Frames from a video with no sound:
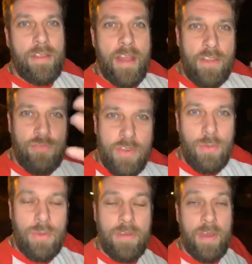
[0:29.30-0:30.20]
then it's
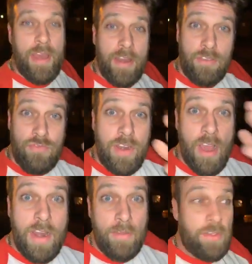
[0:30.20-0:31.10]
real. And it's really
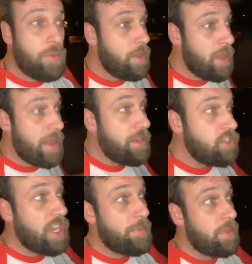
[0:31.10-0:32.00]
I love you. And ladies
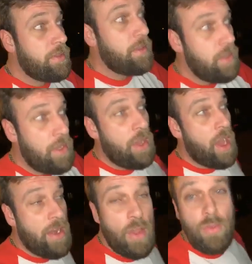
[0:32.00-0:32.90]
and gentlemen,
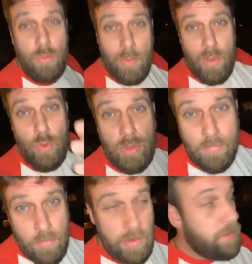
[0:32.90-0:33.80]
I know that we're all
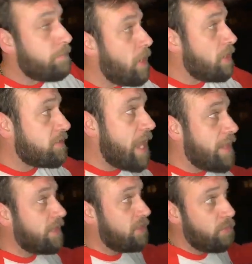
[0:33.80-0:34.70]
different
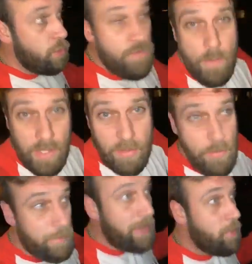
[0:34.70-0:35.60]
personalities. We're all very
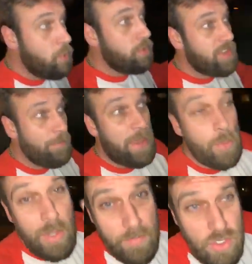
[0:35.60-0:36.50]
different people. Some
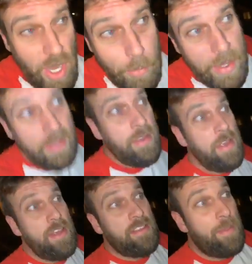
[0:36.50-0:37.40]
people live in Jaywick.
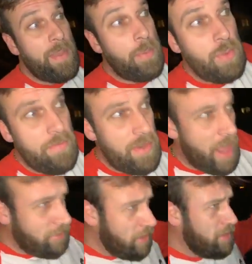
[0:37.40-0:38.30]
Some people live in
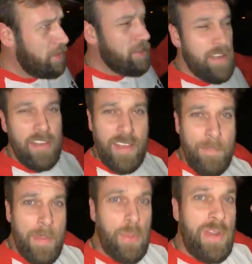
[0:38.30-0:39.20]
London. Some
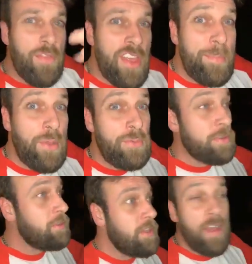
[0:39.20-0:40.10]
people live on the moon.
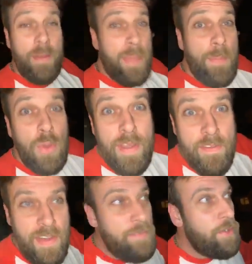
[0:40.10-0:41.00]
People live
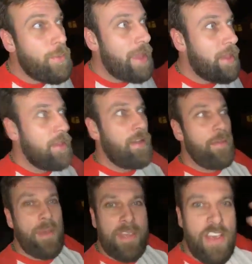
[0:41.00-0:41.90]
everywhere.
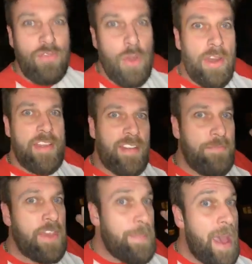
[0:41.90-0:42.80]
But guess what? There's
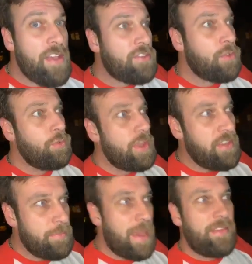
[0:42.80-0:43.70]
something about us all that
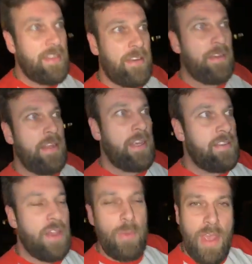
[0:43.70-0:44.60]
is amazing,
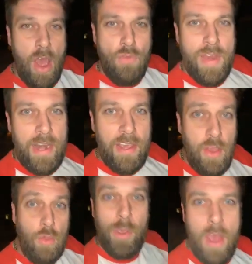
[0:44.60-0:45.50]
is that we are really
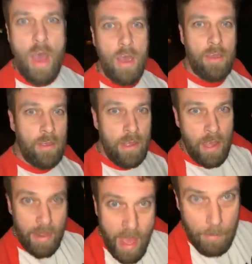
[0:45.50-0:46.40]
who we are.
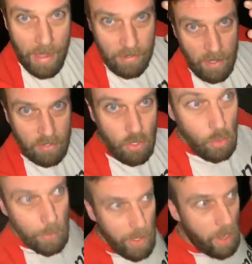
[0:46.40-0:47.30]
And that makes us
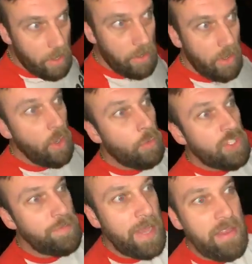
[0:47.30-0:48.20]
who we are,
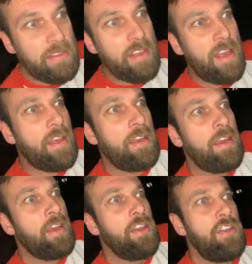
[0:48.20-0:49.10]
which means that
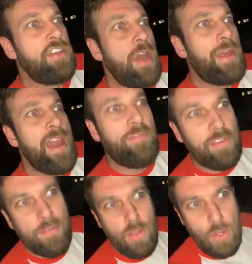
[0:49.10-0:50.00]
you can only love
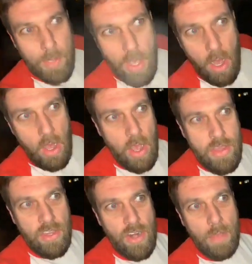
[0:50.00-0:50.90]
us for who we are,
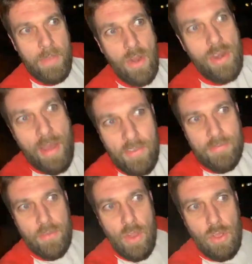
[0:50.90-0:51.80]
and you can only not love us
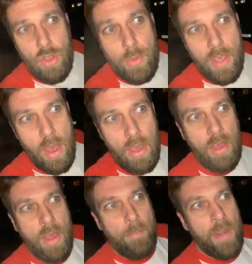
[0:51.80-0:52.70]
for not who we are.
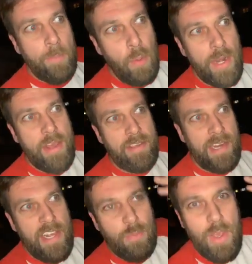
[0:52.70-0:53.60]
But the point is, at
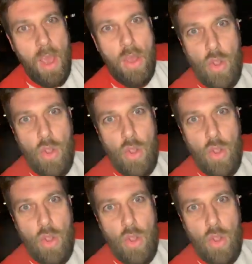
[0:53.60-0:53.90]
least we are